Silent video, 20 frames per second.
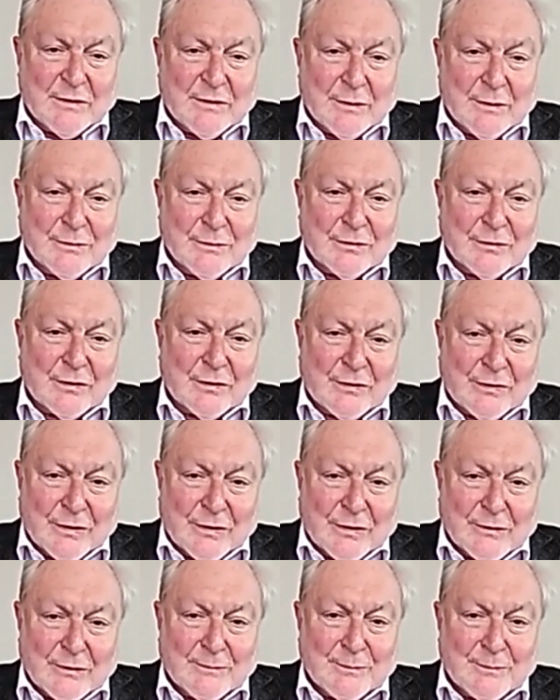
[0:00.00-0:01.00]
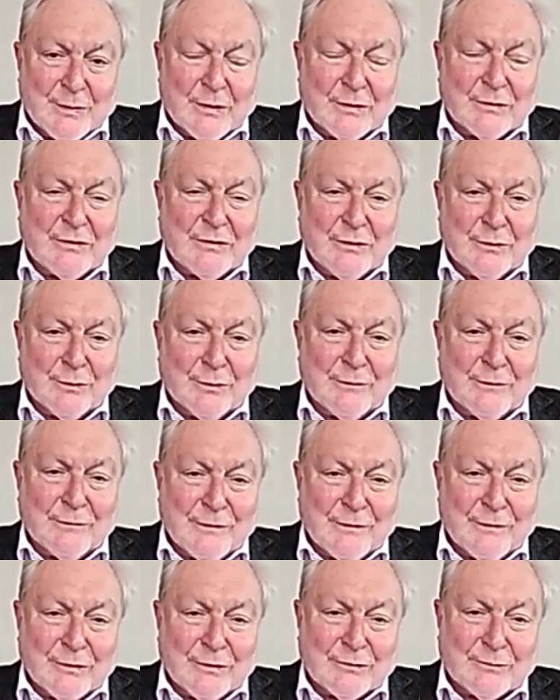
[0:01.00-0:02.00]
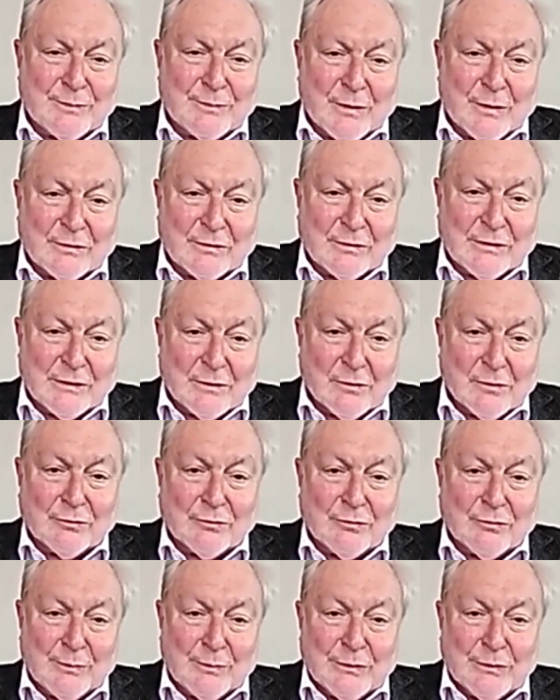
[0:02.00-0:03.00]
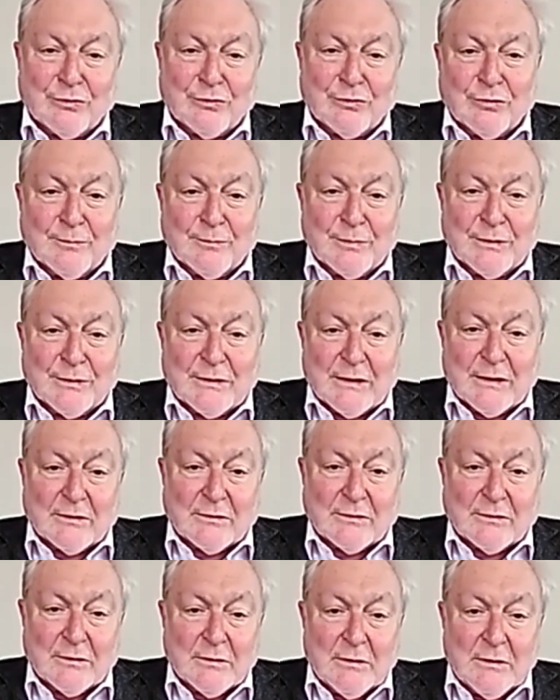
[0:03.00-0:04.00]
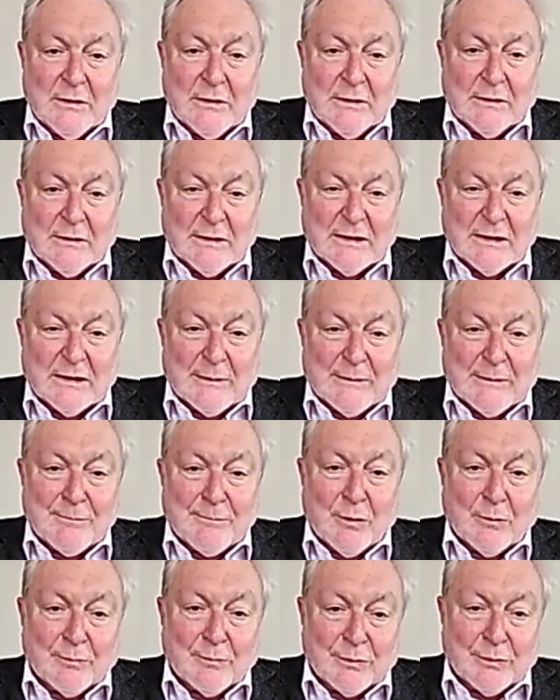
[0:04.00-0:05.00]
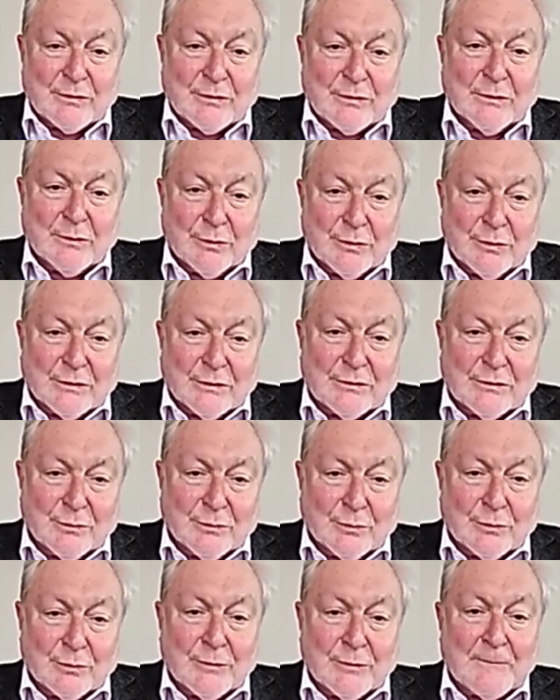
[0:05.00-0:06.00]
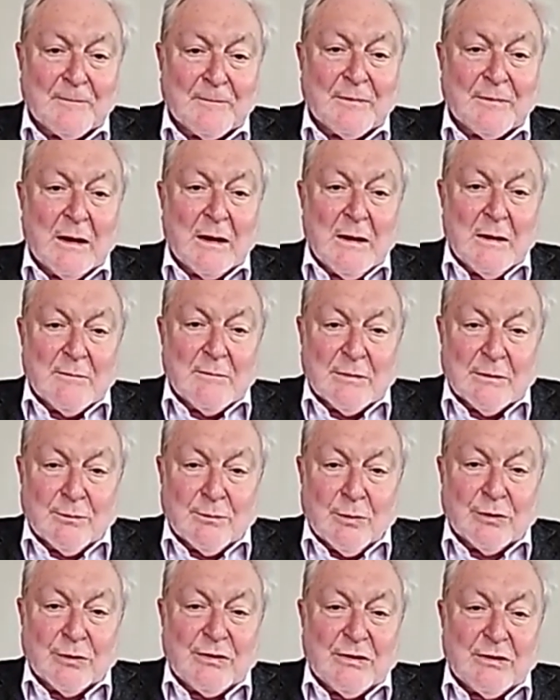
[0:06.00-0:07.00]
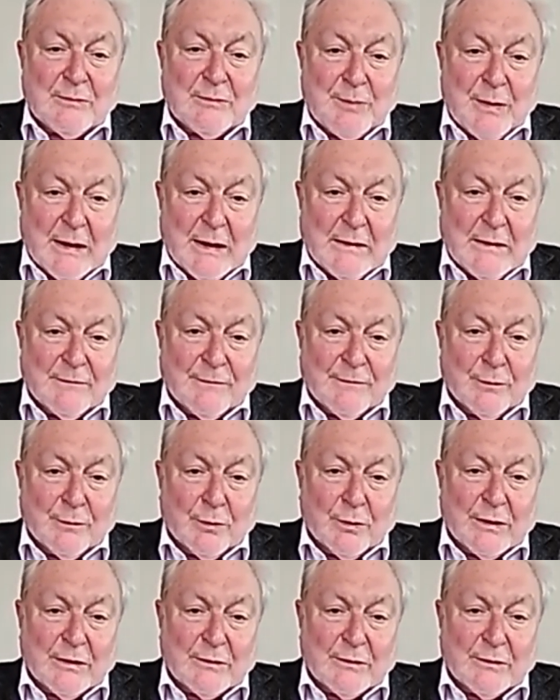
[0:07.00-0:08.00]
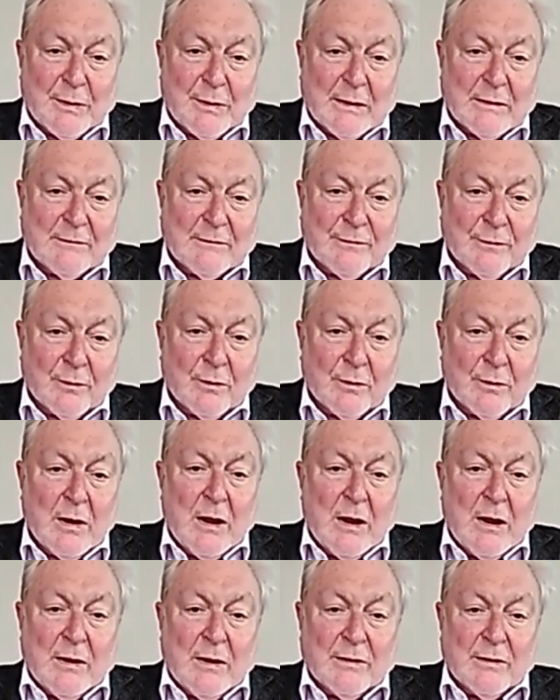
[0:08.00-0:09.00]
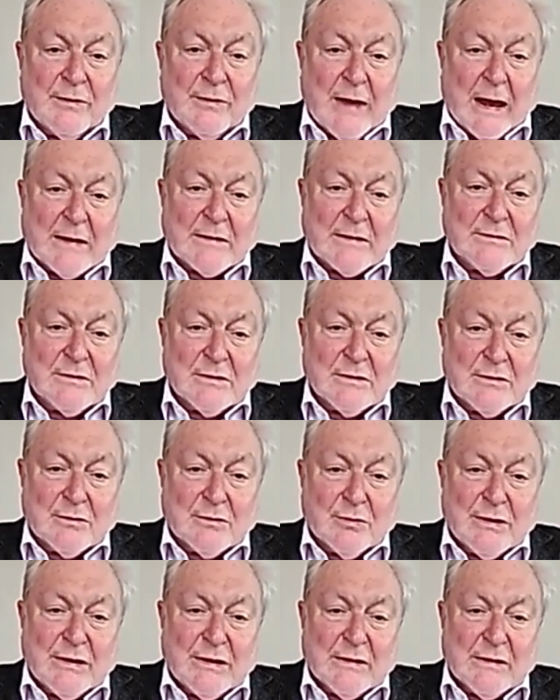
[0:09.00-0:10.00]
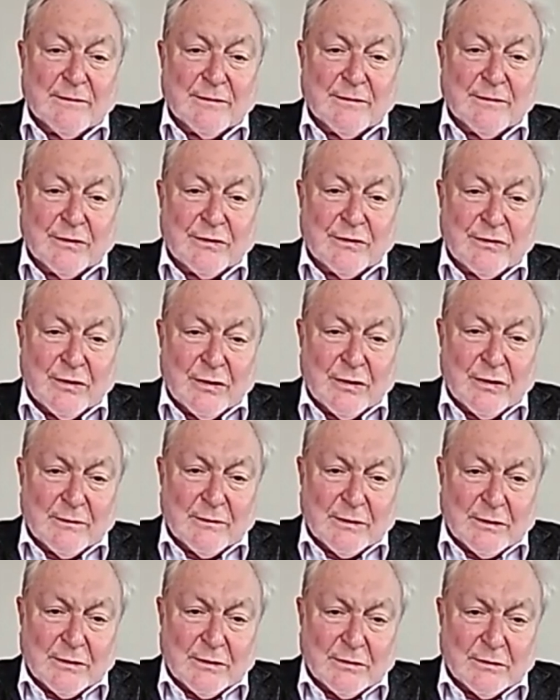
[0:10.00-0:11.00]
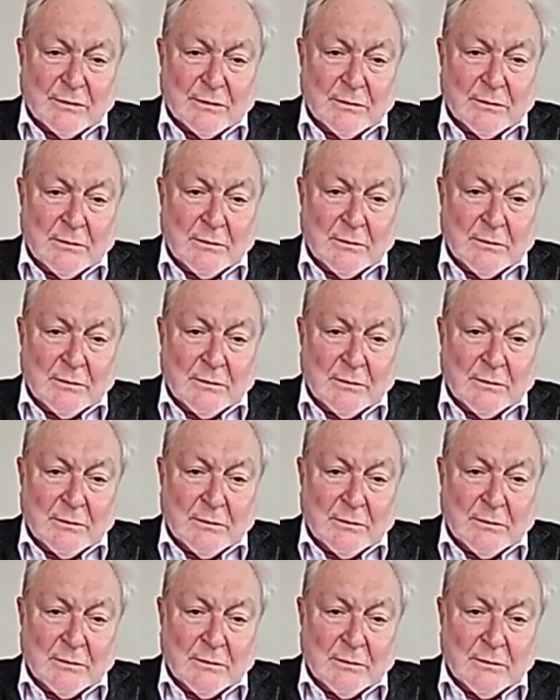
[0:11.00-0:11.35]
known as a third party or a first party contribution, but that's a little bit pompous lawyer talk. But what it's paid for is paid for that degree of the service